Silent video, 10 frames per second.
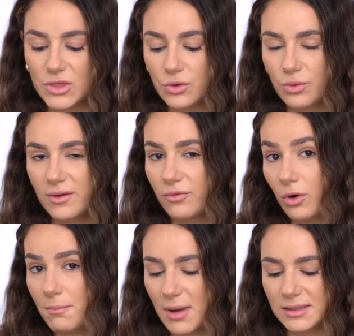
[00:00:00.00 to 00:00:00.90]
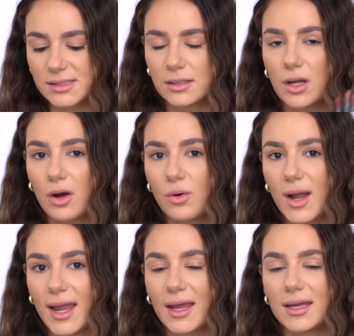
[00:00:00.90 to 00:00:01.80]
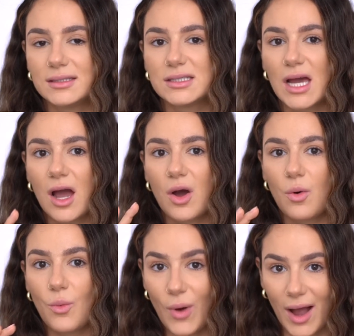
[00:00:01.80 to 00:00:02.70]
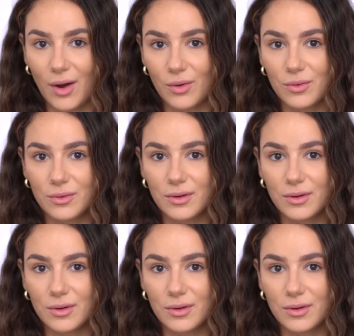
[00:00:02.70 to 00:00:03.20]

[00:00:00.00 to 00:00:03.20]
3-4 months ago, and wow,